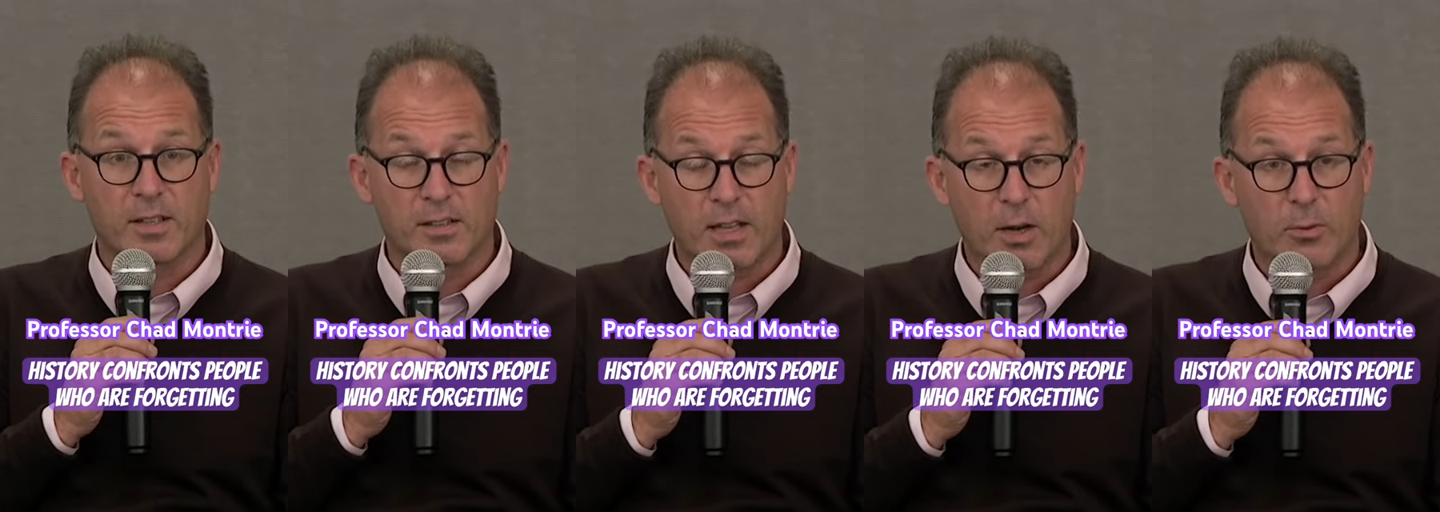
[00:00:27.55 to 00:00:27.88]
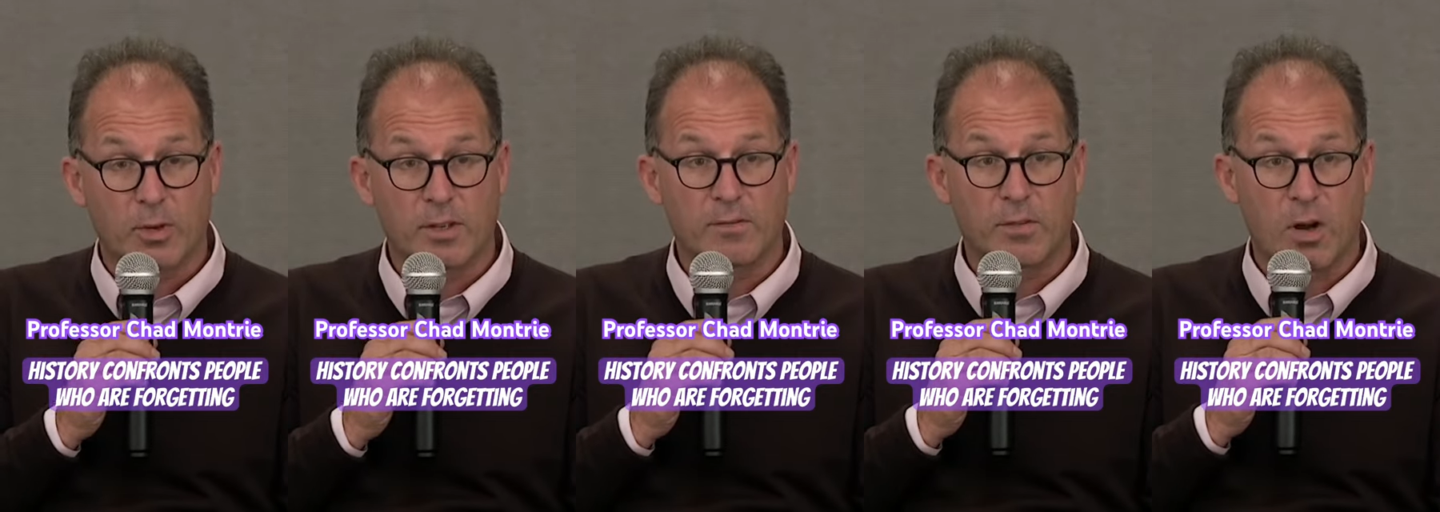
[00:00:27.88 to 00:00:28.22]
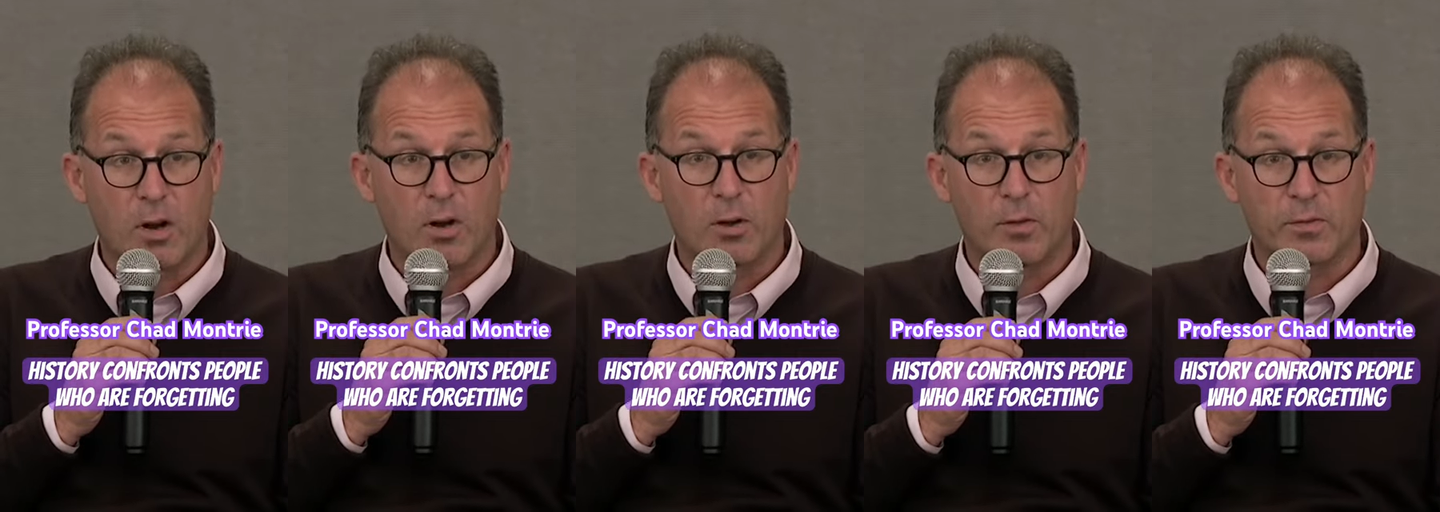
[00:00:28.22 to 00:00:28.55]
that they were
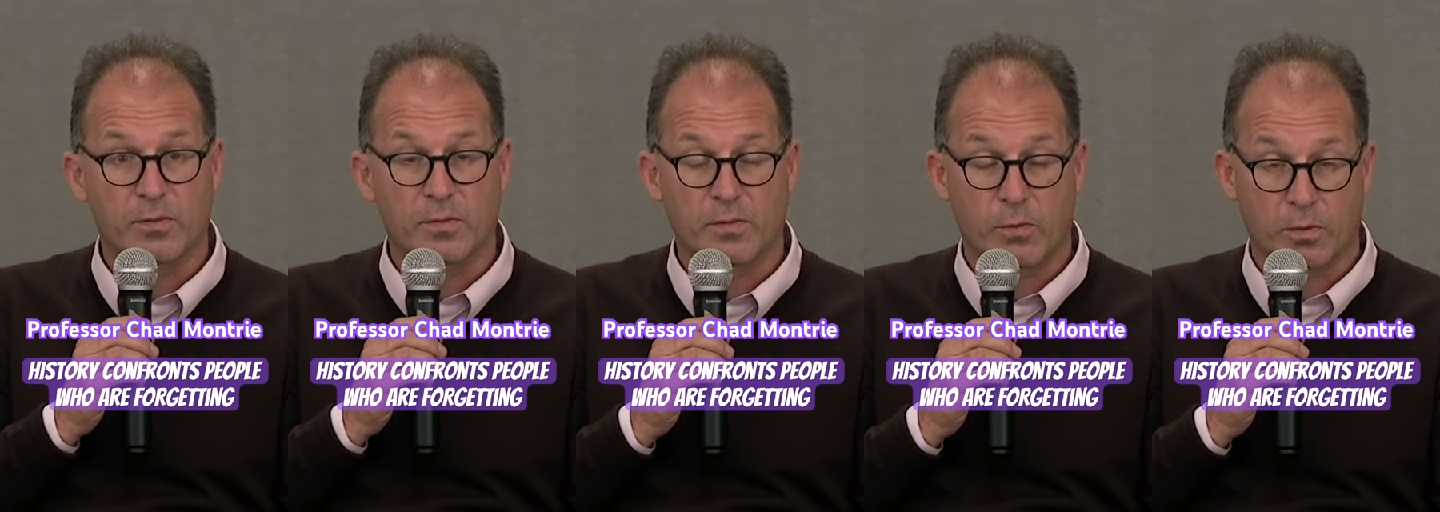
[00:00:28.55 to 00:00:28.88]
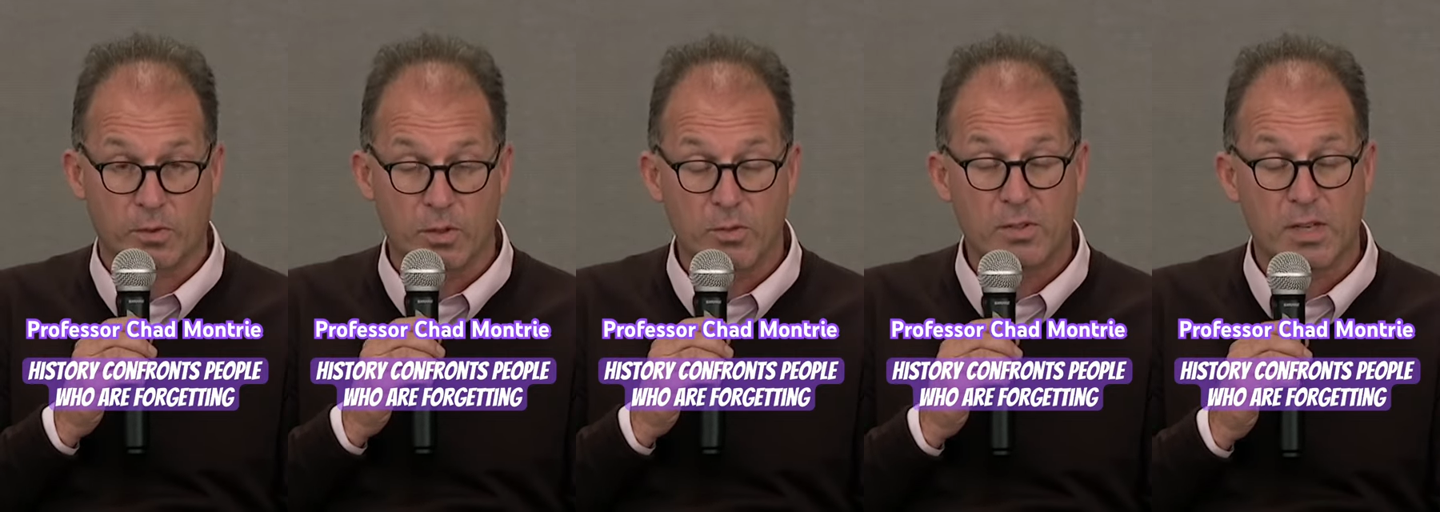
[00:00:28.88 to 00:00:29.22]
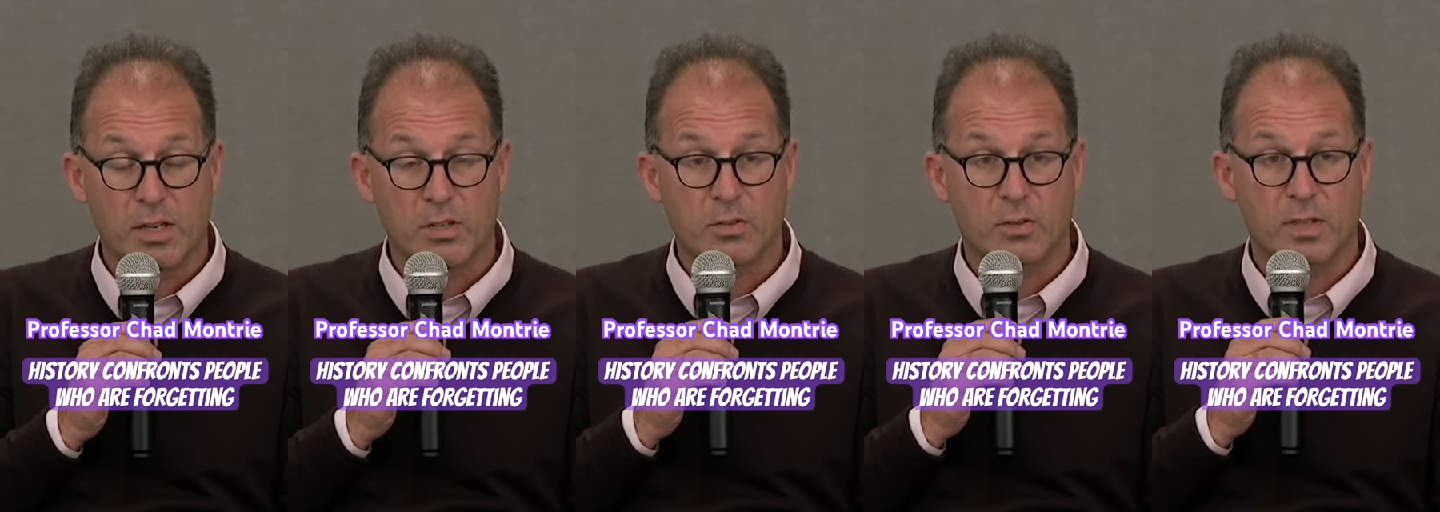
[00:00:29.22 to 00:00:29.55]
involved for two
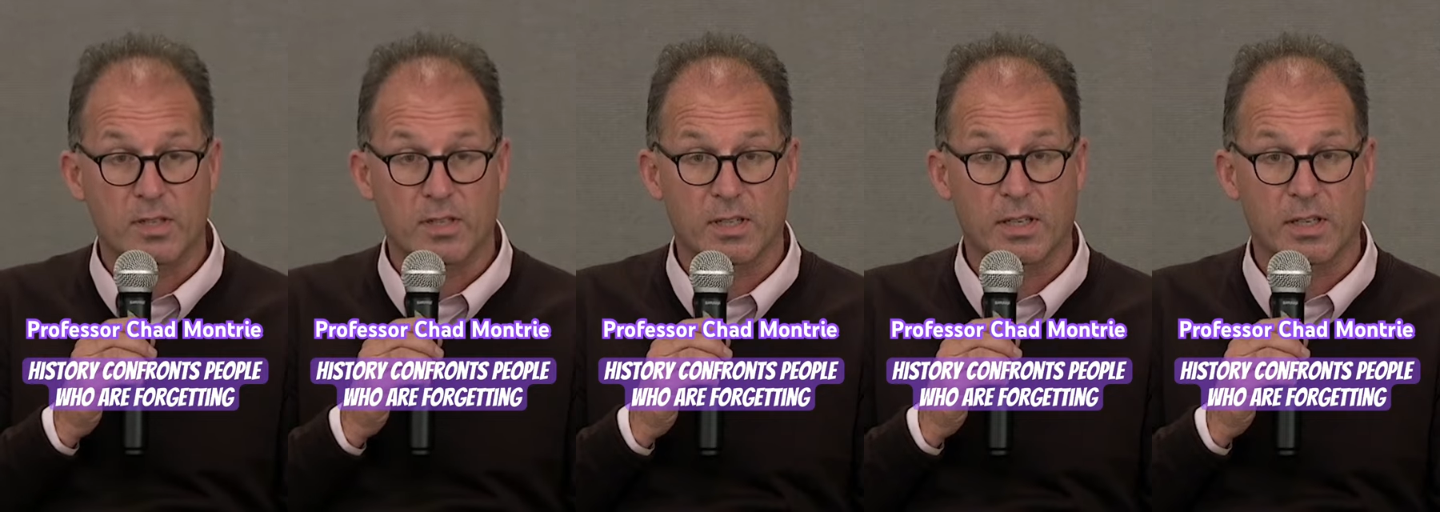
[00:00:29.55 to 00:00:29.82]
centuries